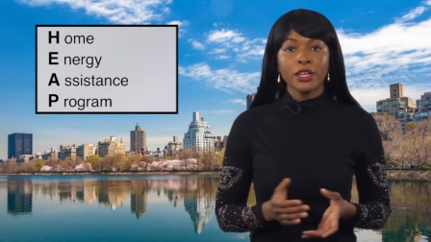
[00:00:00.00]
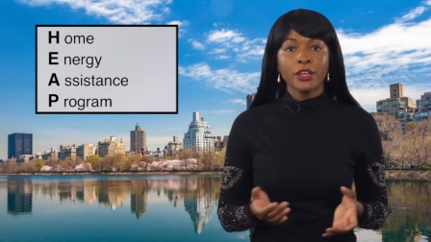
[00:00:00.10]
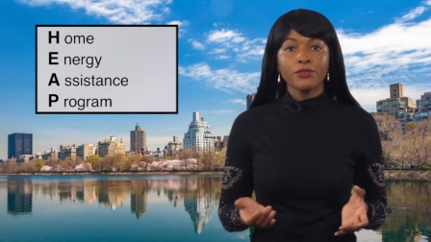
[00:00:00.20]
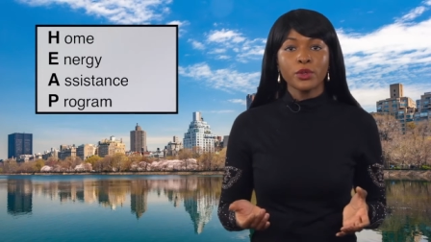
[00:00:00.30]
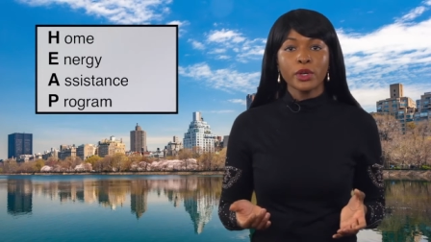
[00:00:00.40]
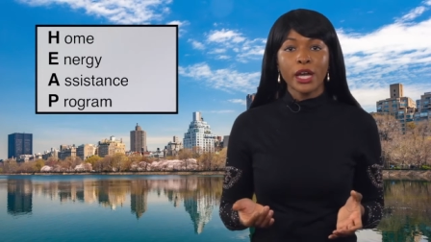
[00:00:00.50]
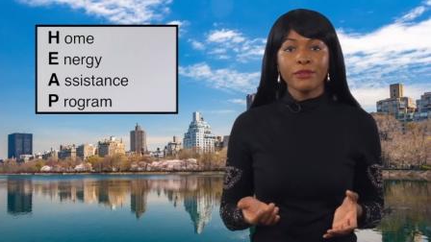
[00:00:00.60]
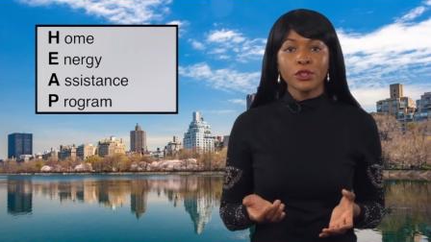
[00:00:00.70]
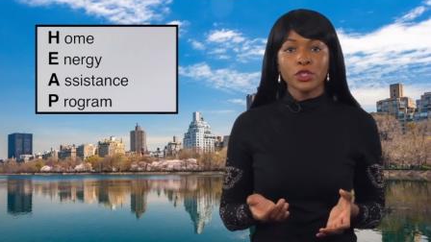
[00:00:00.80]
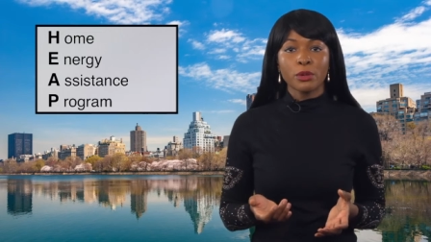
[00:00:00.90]
If you are
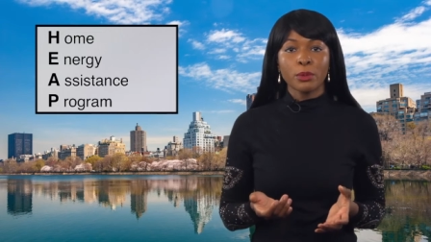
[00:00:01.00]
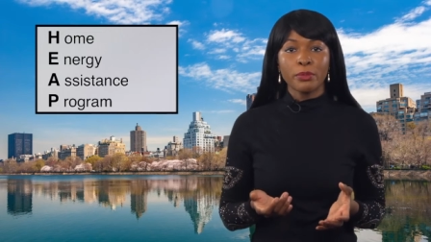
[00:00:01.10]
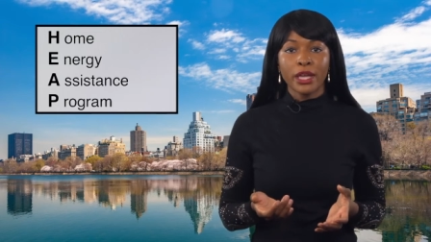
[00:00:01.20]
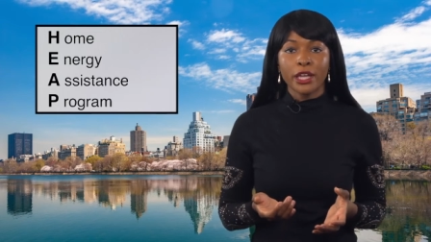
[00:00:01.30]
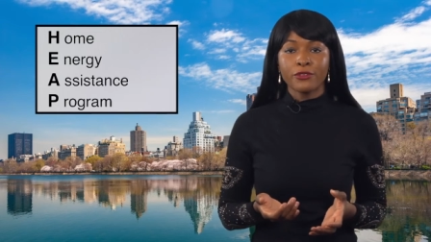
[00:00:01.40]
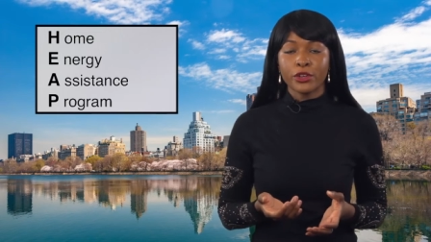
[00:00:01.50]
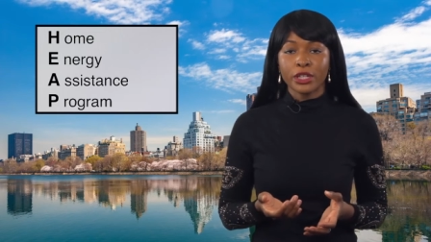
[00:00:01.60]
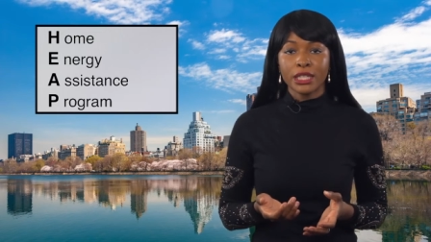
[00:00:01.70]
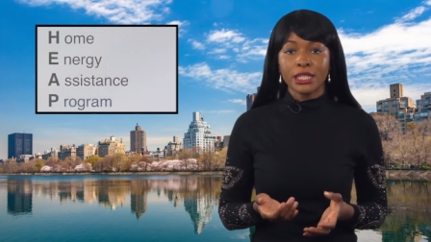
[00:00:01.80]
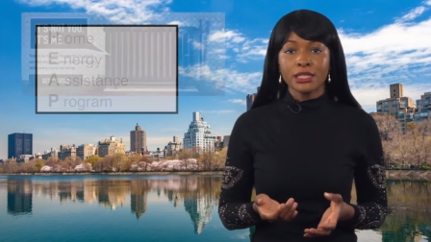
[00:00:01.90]
having trouble paying for
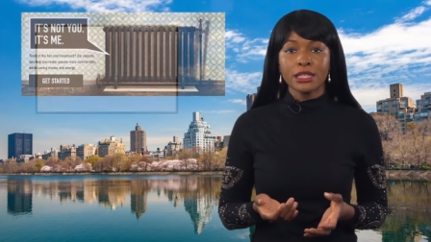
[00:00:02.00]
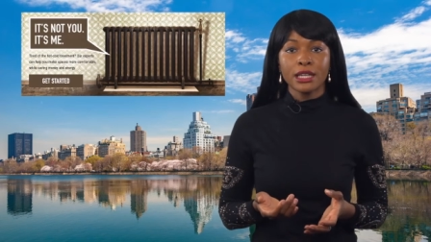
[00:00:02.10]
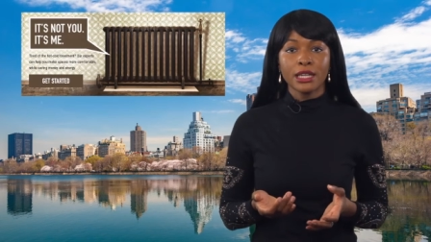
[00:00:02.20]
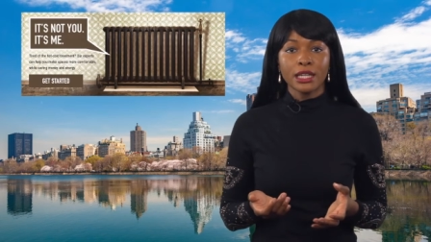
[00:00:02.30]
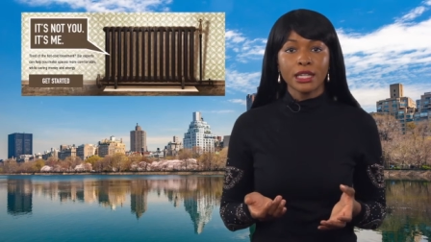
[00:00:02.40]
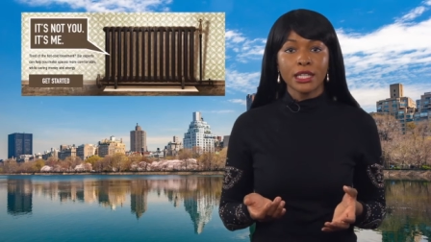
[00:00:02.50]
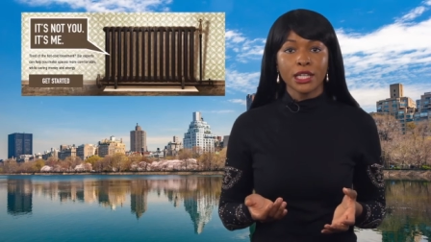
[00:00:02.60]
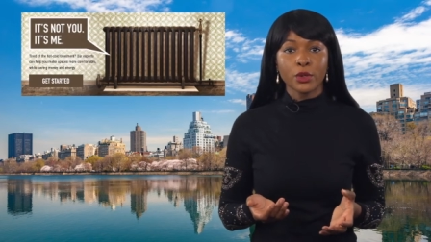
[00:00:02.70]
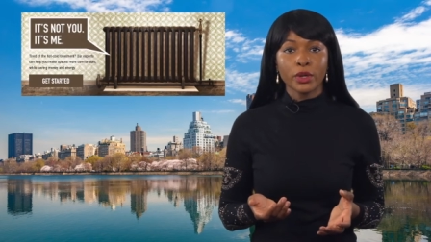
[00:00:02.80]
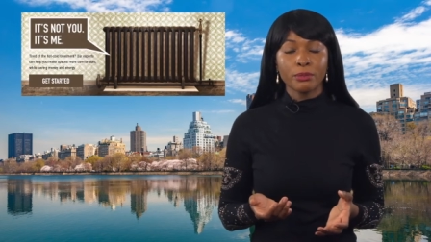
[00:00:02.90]
heat,
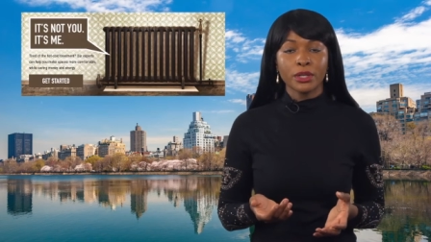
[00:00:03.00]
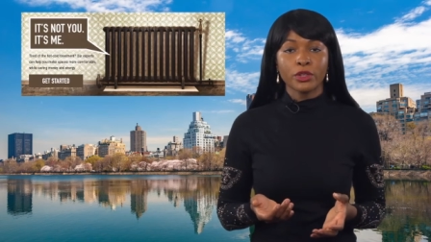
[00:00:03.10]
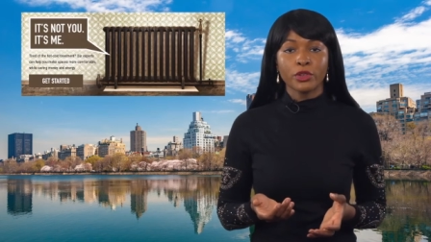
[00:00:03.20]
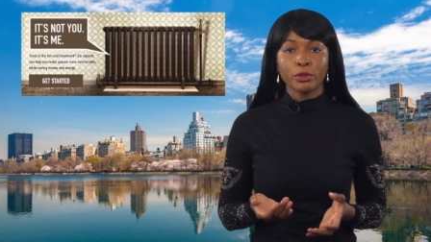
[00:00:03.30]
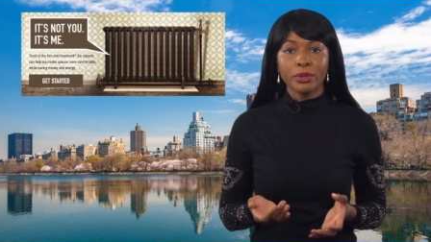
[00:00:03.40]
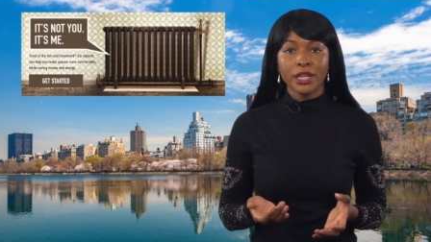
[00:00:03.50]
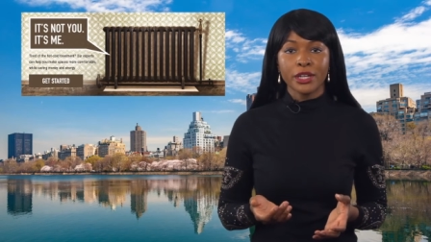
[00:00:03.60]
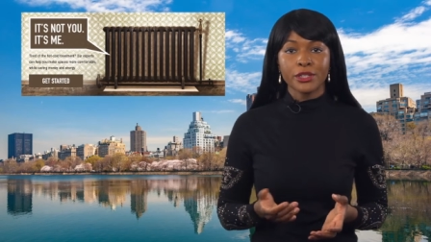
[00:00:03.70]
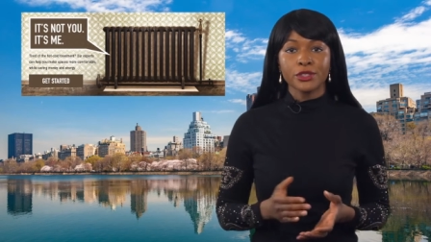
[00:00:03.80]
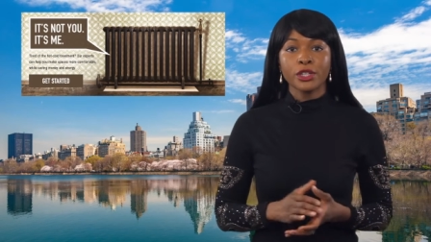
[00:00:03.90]
heating equipment, or
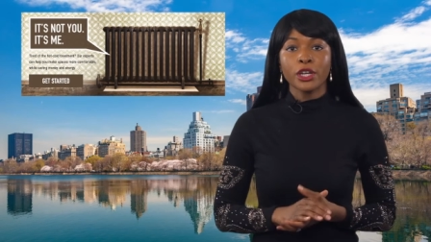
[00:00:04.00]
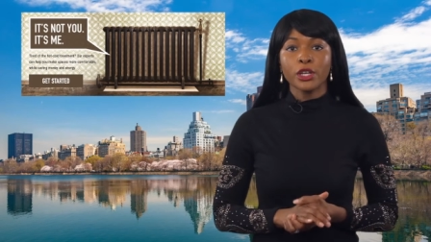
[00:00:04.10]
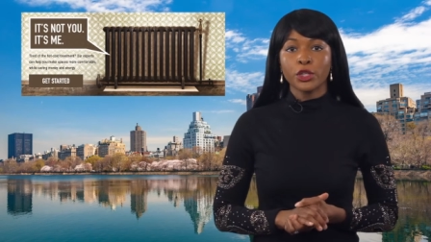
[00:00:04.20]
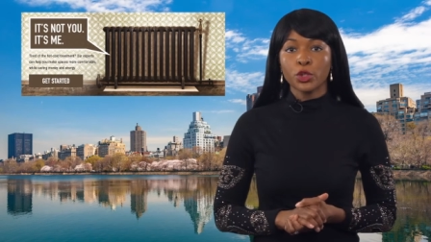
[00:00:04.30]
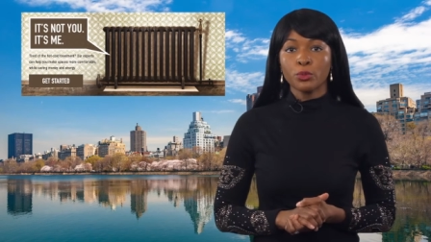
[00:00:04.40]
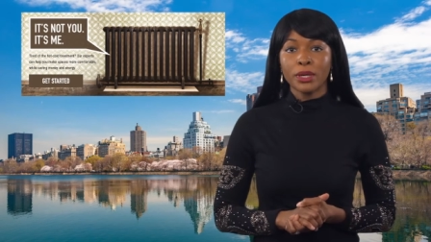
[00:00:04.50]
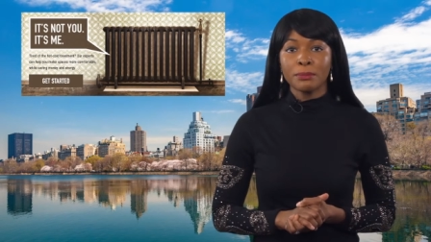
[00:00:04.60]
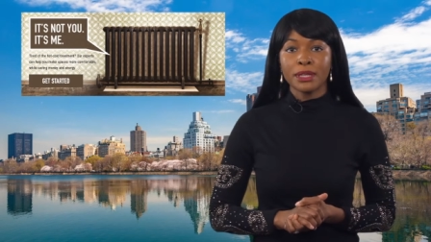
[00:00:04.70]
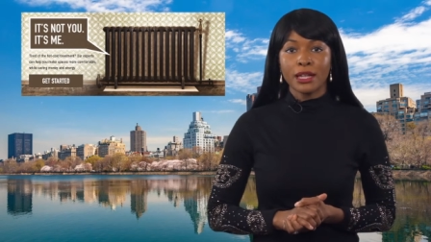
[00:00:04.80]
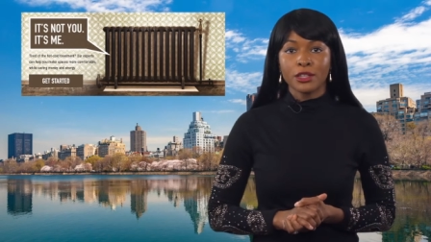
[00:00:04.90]
repairs, you may
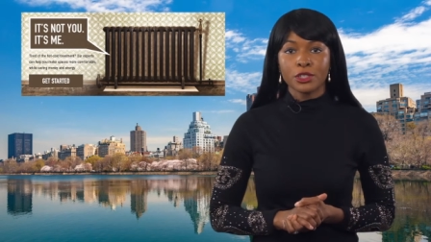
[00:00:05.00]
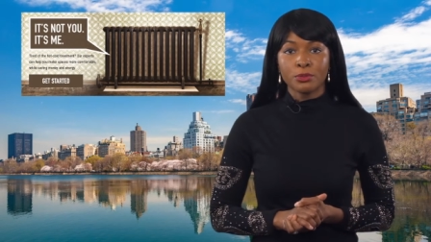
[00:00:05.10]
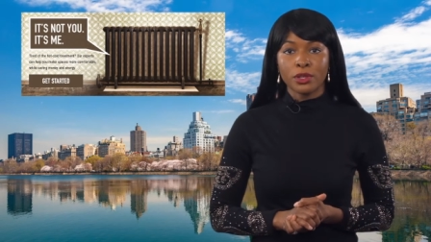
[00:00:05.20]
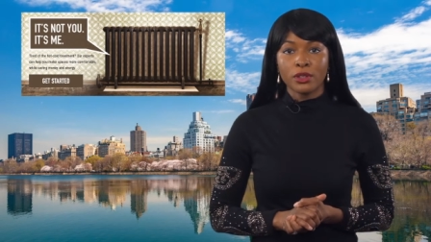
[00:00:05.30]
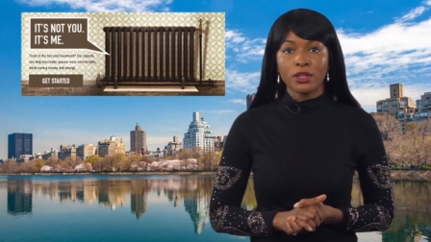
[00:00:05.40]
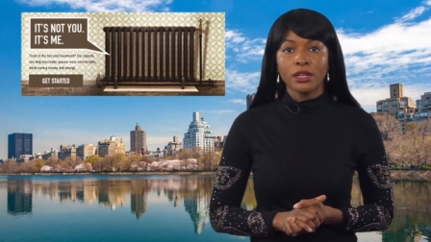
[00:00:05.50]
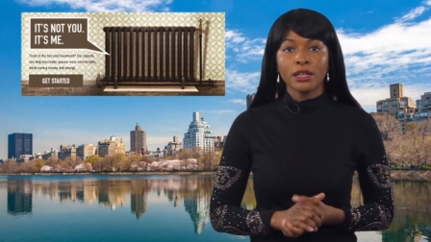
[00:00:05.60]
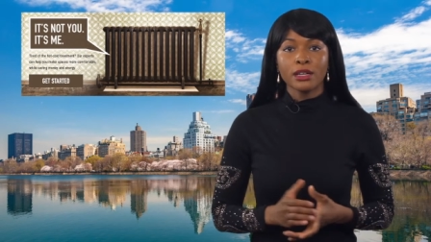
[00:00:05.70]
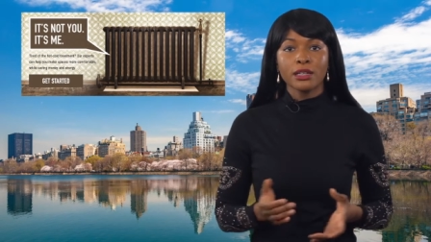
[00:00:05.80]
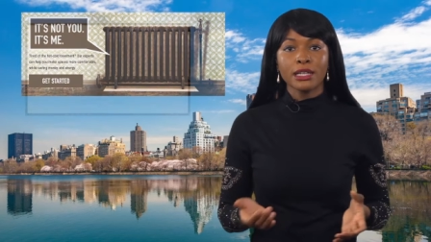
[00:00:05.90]
be eligible.
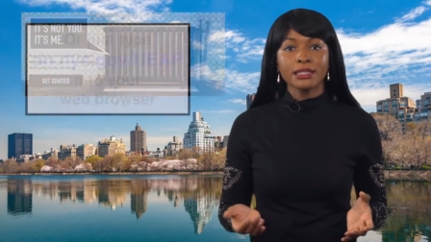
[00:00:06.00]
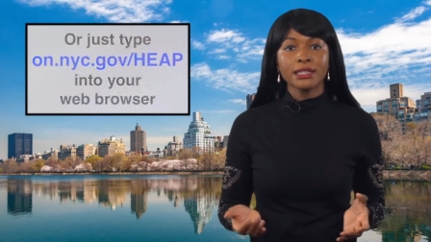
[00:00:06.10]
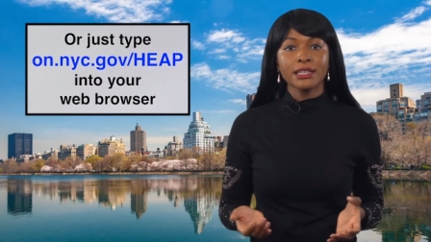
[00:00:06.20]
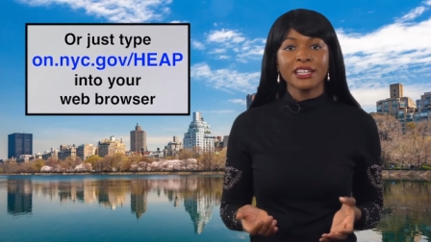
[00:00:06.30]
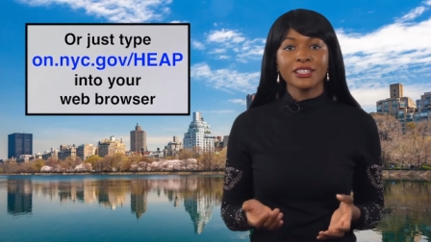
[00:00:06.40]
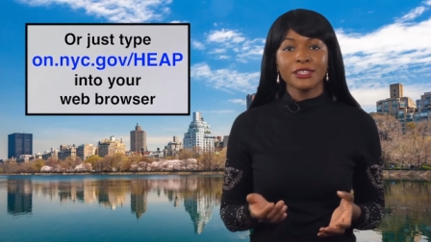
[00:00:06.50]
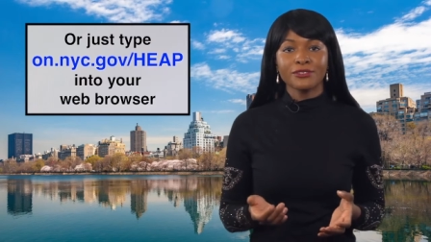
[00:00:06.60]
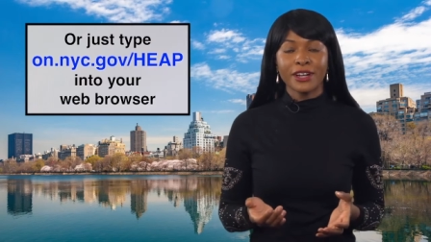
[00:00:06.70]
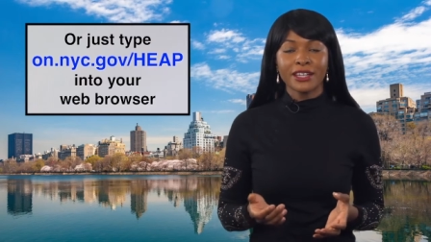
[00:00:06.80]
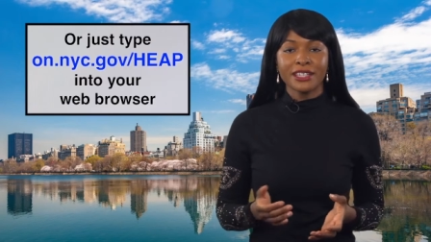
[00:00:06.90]
Click the link to
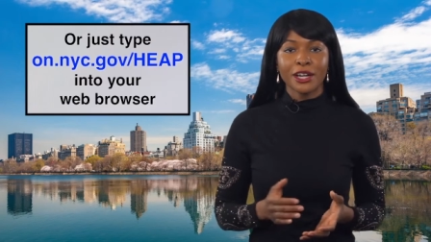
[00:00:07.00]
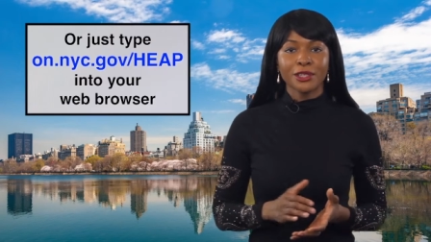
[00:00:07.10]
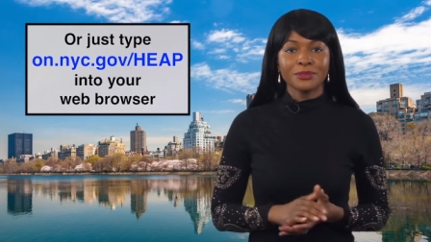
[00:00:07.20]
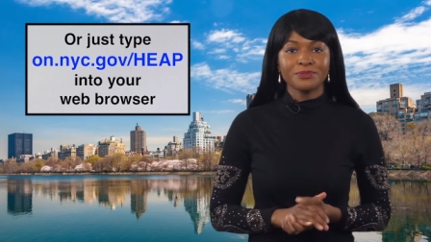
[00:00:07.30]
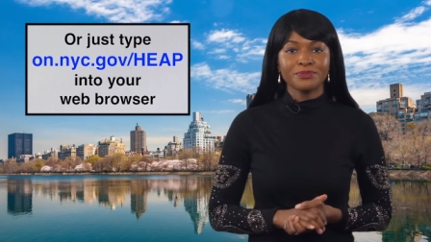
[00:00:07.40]
find out.